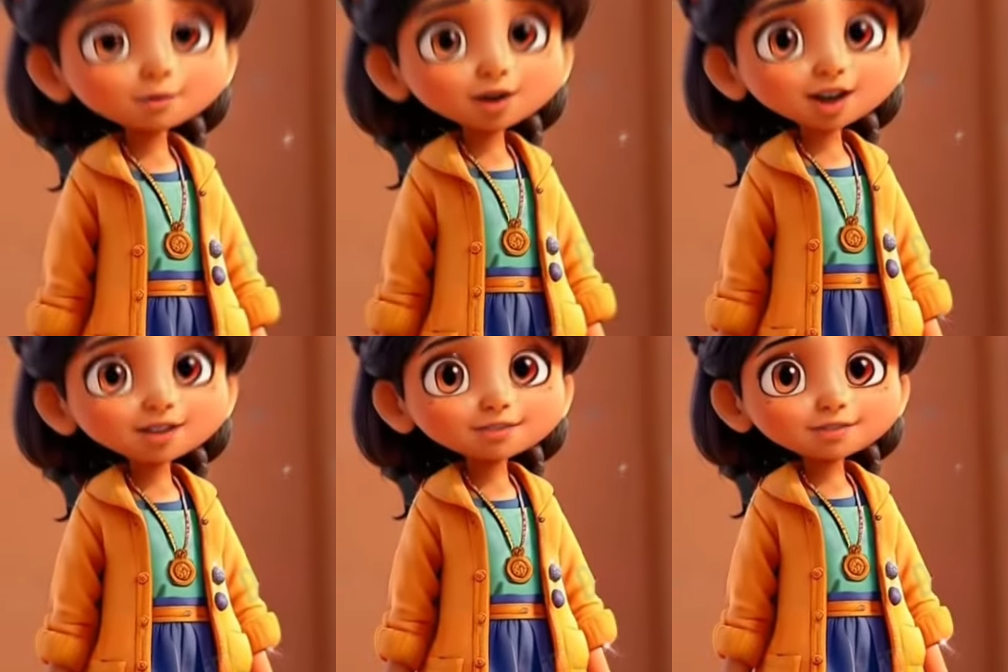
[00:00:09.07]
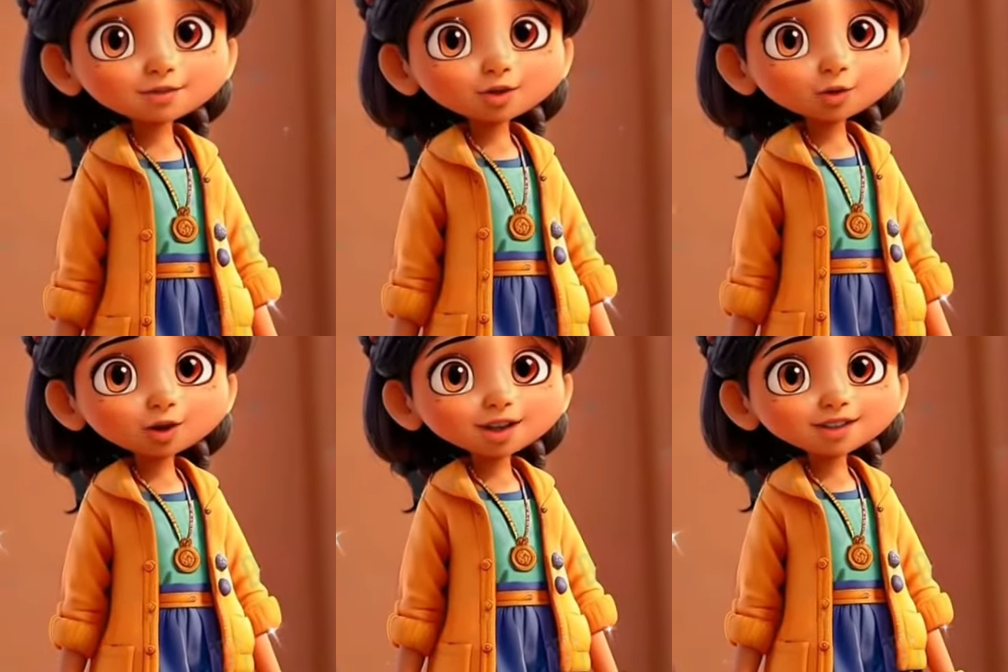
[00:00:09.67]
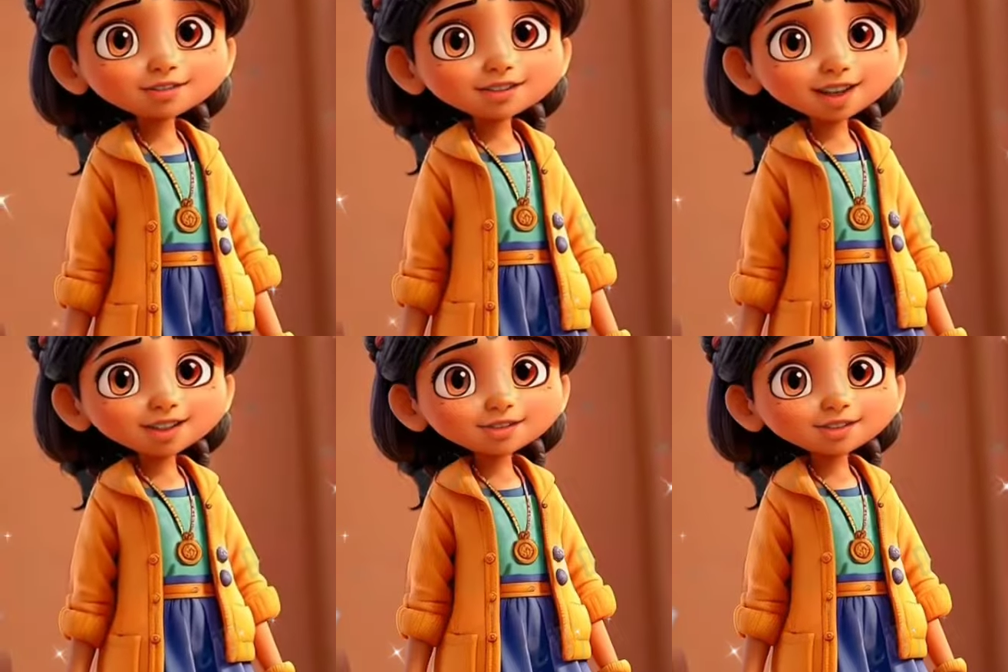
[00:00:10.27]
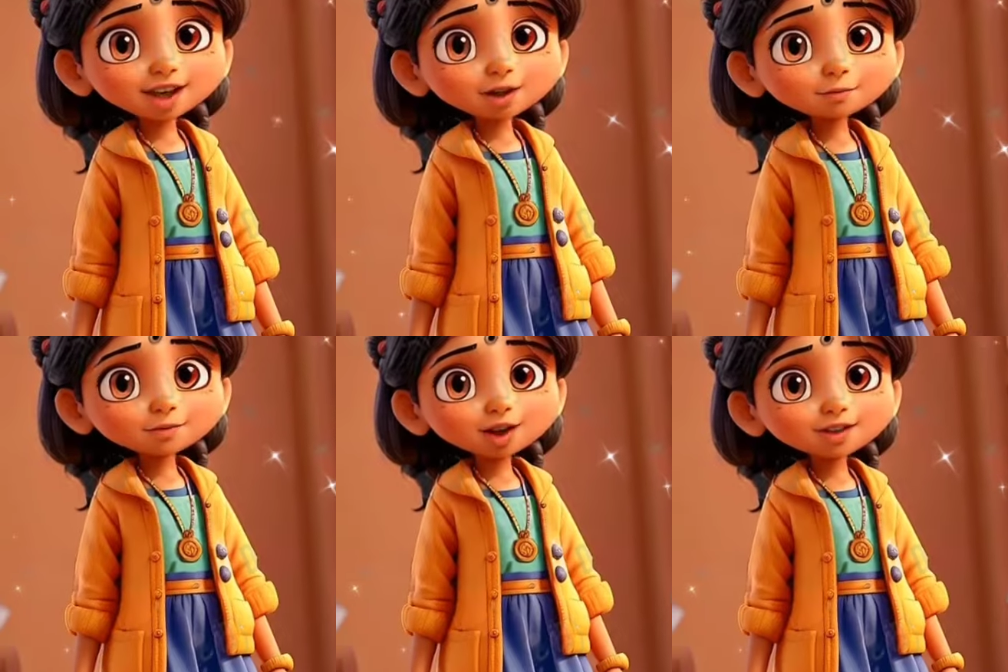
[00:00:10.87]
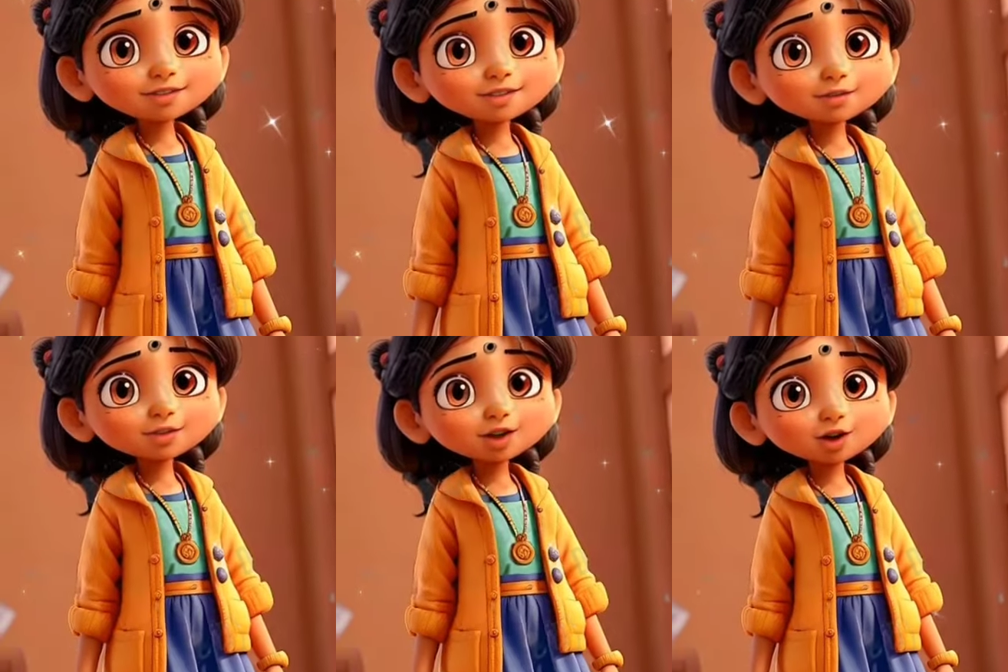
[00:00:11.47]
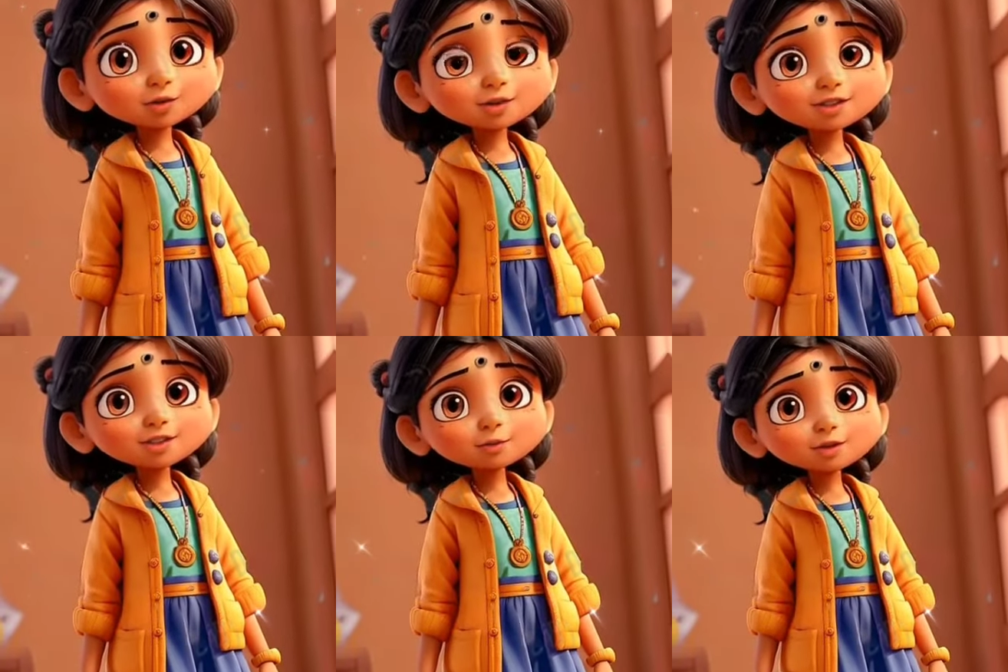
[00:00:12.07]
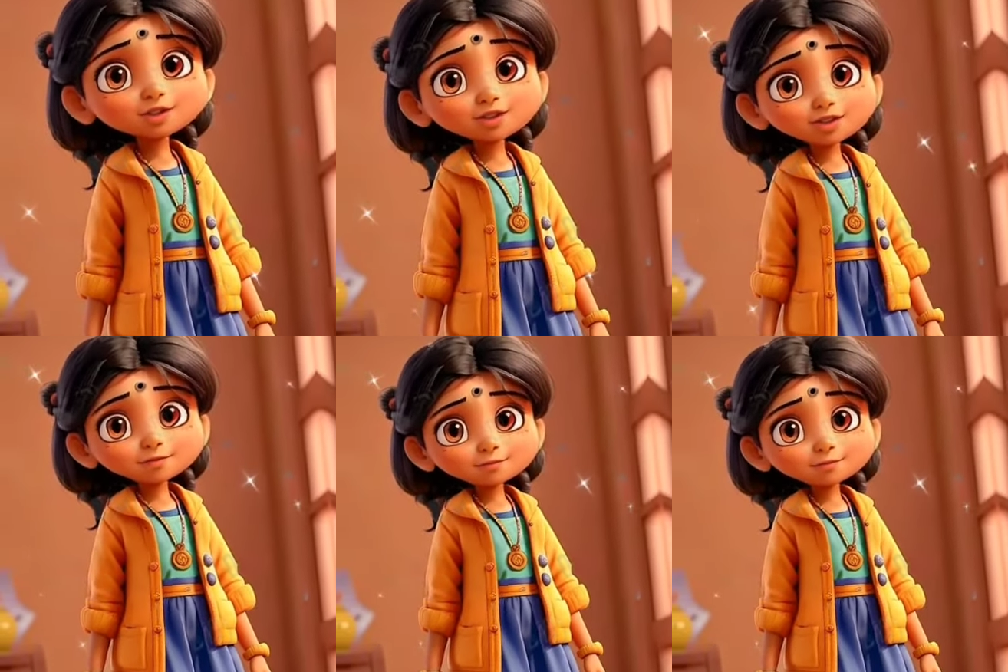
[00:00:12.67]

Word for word: Arise, awake, and stop not till the goal is reached.